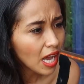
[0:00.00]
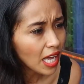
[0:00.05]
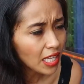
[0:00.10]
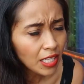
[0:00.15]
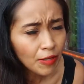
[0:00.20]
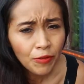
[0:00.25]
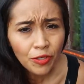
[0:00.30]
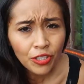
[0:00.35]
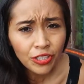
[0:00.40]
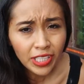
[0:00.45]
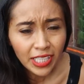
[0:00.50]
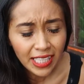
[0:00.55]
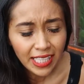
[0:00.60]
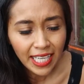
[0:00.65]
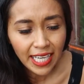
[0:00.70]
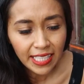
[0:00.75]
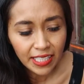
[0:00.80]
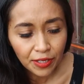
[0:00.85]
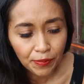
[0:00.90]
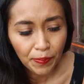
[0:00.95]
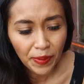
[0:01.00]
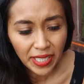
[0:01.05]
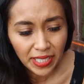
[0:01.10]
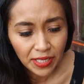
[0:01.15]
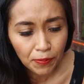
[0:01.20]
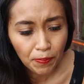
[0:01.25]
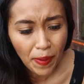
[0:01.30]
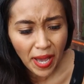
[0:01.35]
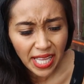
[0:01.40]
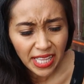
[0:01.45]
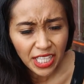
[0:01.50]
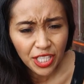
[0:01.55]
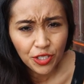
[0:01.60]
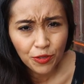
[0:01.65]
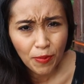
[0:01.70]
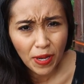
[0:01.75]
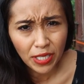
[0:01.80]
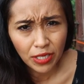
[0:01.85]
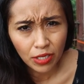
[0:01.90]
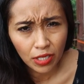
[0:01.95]
And if you already can speak
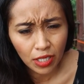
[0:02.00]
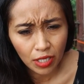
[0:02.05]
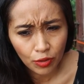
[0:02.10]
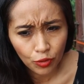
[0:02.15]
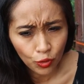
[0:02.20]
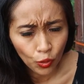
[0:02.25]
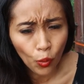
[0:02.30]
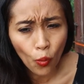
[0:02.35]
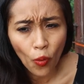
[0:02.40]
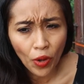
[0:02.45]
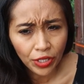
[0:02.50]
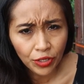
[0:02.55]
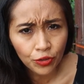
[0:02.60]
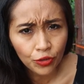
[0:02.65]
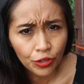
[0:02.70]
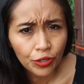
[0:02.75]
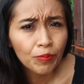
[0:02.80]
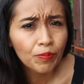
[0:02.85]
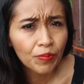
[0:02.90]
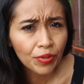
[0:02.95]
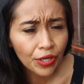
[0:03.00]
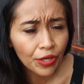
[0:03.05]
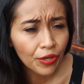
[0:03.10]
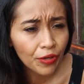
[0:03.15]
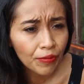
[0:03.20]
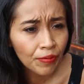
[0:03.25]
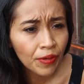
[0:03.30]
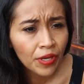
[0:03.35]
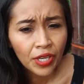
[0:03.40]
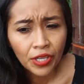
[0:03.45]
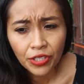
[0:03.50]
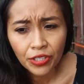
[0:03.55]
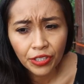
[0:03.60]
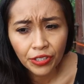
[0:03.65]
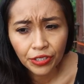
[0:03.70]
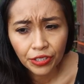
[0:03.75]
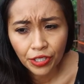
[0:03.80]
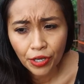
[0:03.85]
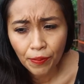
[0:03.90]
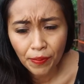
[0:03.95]
Spanish, but you want to improve
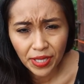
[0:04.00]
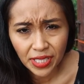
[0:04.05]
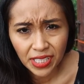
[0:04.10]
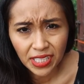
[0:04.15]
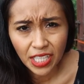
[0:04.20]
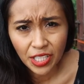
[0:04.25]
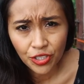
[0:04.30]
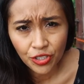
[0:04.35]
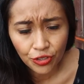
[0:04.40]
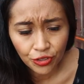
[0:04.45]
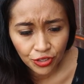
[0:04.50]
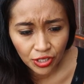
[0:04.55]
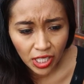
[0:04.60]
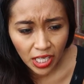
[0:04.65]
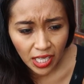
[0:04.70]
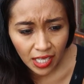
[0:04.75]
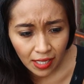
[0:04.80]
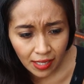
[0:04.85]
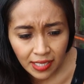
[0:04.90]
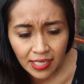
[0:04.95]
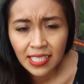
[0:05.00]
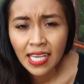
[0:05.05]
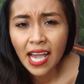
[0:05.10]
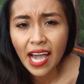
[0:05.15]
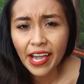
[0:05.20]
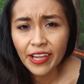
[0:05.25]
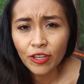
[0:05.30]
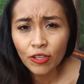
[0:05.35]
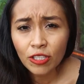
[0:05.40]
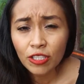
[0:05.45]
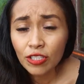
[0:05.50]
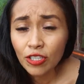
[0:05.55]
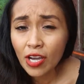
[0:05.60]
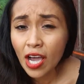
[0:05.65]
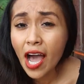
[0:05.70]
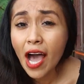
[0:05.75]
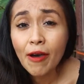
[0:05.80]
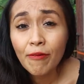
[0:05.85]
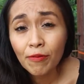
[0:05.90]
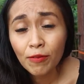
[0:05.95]
your conversation skills, I also
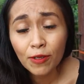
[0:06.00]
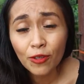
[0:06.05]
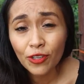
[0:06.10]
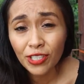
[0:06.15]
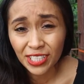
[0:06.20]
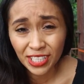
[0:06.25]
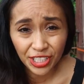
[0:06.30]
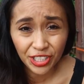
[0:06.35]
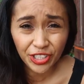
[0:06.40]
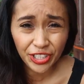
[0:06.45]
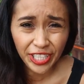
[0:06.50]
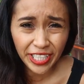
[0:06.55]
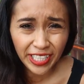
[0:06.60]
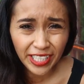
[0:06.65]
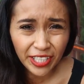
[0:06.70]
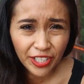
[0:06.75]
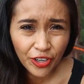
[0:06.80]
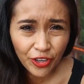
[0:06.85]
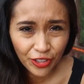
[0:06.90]
have fluency training